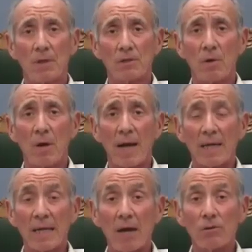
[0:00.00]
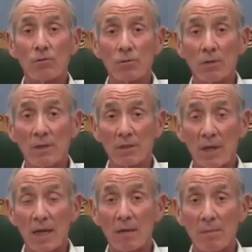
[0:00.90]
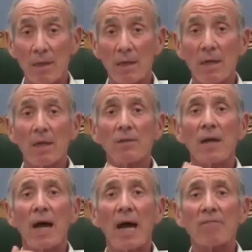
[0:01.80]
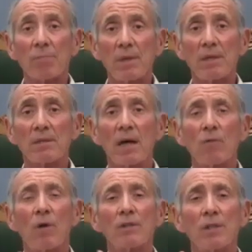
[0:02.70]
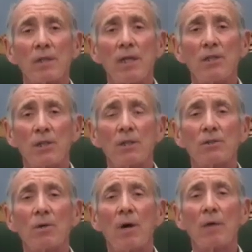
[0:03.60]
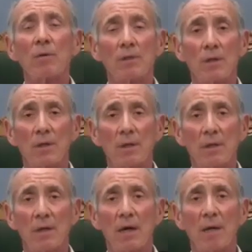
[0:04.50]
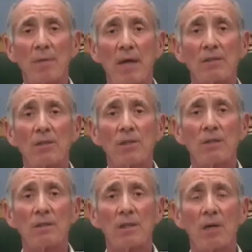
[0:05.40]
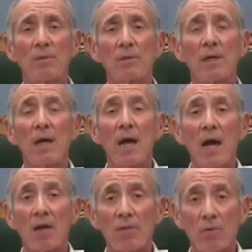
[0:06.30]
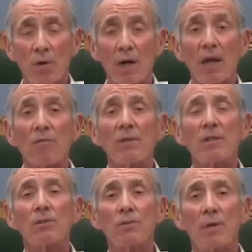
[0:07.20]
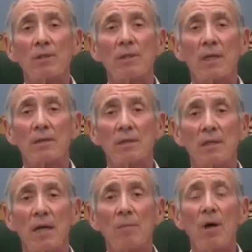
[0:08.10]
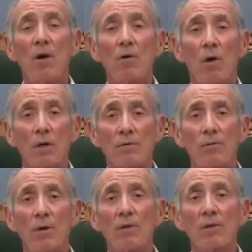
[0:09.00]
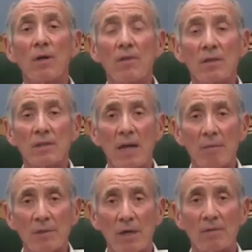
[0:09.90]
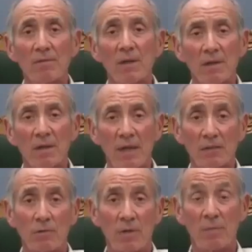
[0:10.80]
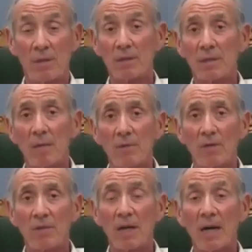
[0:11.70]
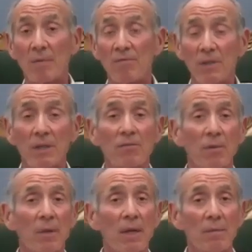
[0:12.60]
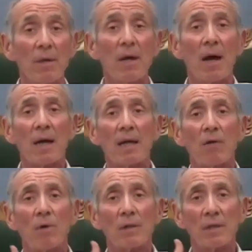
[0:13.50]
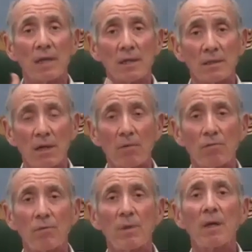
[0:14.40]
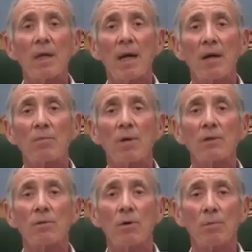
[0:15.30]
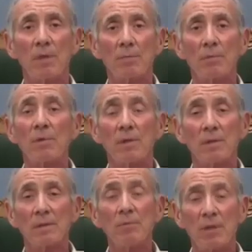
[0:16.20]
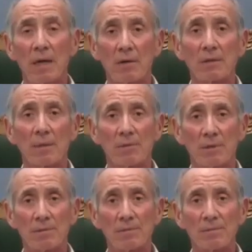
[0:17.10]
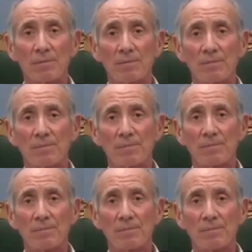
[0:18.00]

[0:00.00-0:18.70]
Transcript: So I can now truly say and mean to have peace, I want to teach it, so I will learn it. I'm asking Jesus to help me see everyone, every situation as the same, calling forth the same love that's within me, the same love that I am feeling from him. I now want to let extend through me and embrace all people without exception.